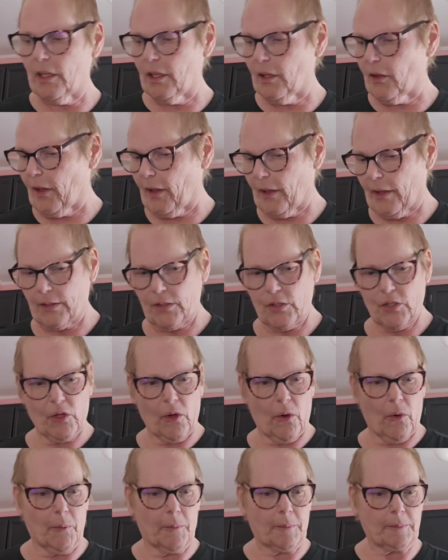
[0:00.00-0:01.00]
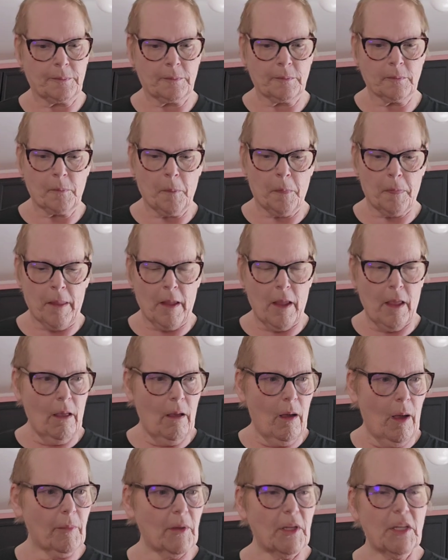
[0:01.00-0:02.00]
Okay, so
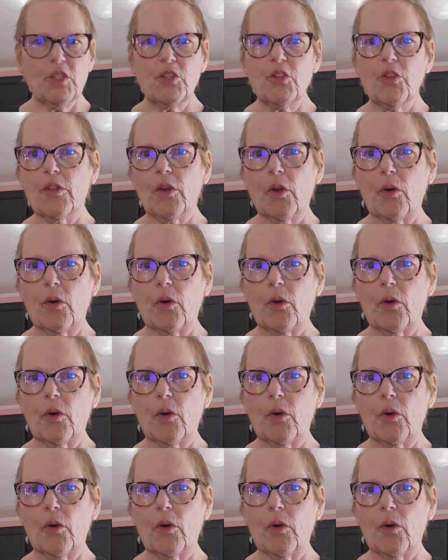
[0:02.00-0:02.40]
I'm going to do